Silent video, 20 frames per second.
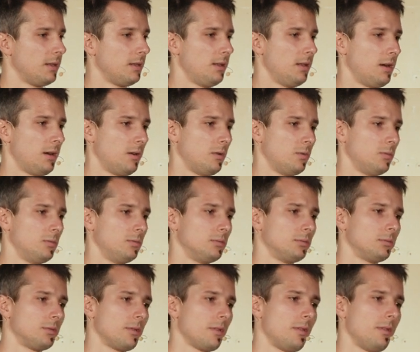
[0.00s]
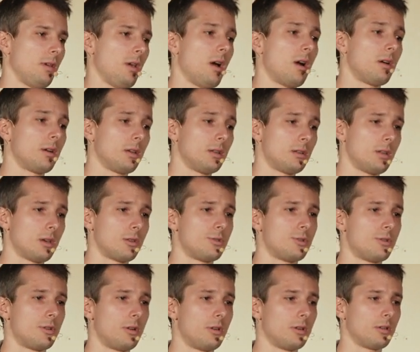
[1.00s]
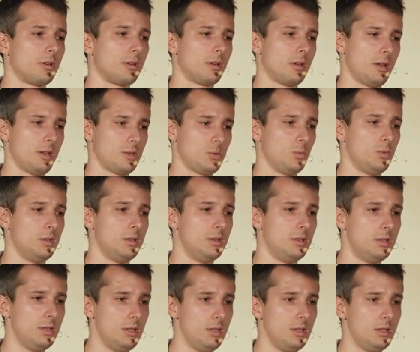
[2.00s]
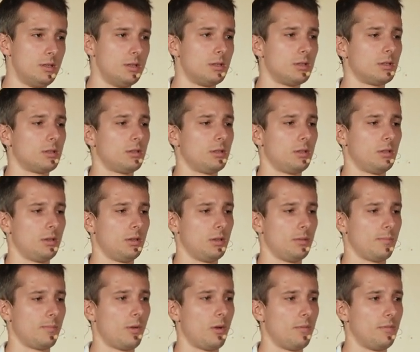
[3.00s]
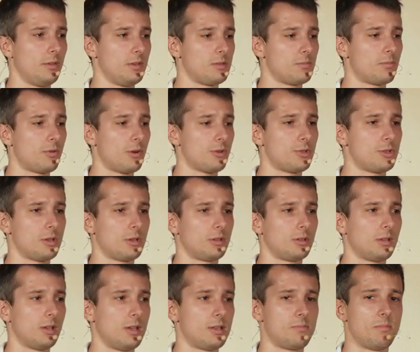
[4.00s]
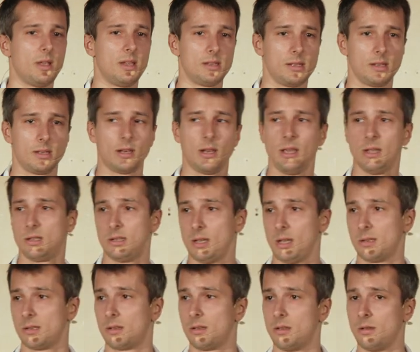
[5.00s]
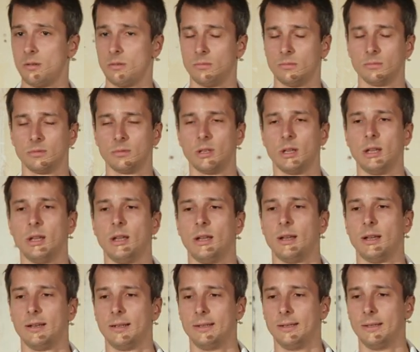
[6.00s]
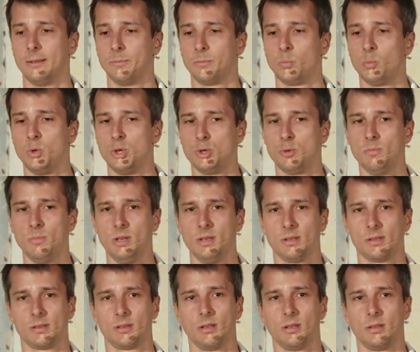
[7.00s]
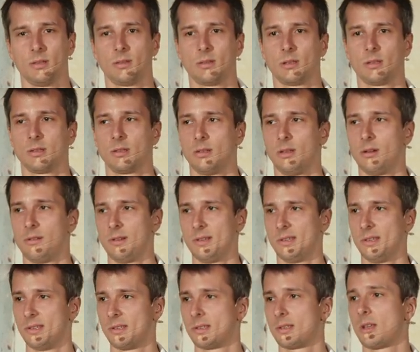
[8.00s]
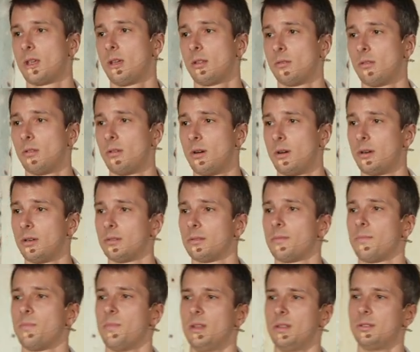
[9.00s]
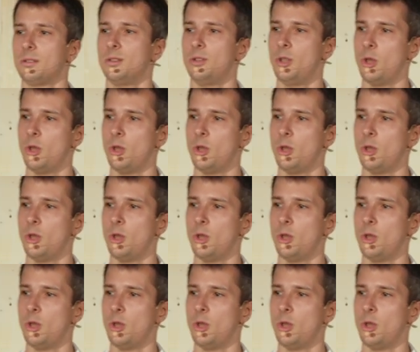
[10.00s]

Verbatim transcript: Now, the architecture, as we did uh, of this project, is basically a task queue, uh, which means that there is a scheduler that